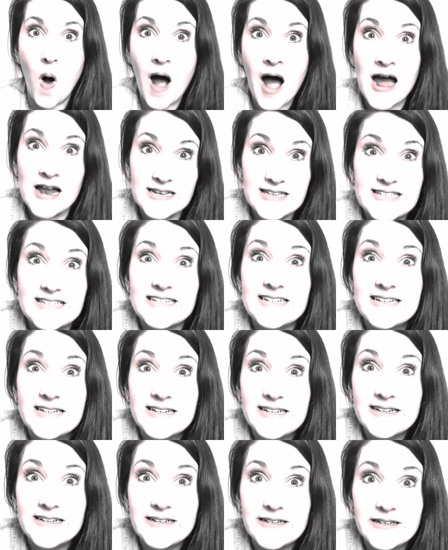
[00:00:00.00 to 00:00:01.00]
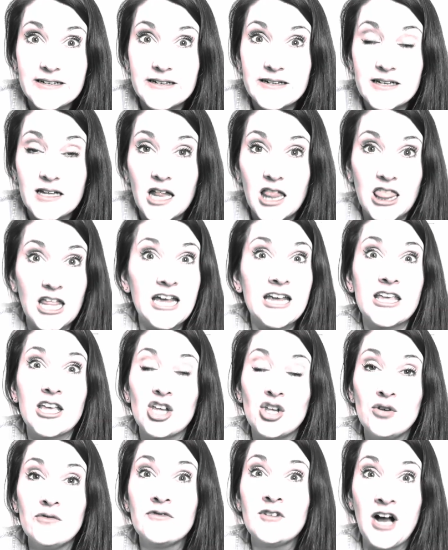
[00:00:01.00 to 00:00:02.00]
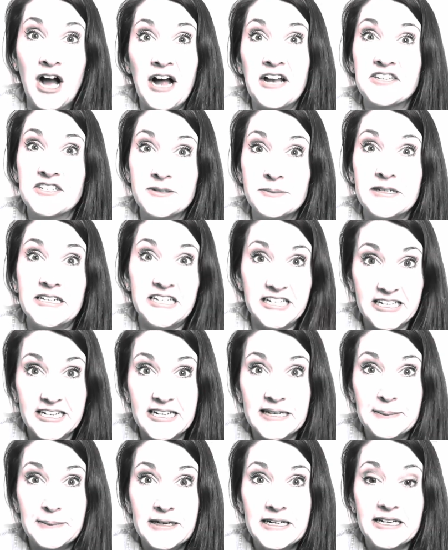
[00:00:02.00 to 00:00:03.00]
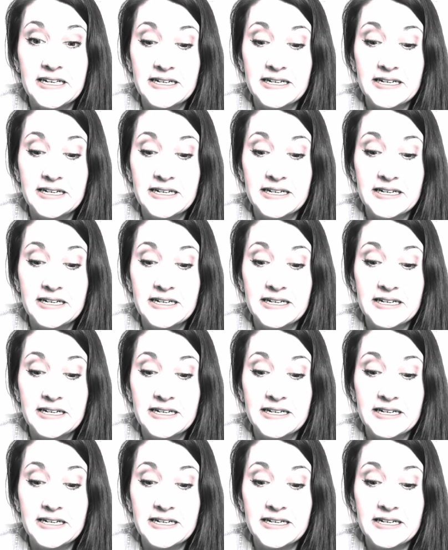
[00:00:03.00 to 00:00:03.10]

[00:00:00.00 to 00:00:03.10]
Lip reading: What? Like, you've got to be kidding me.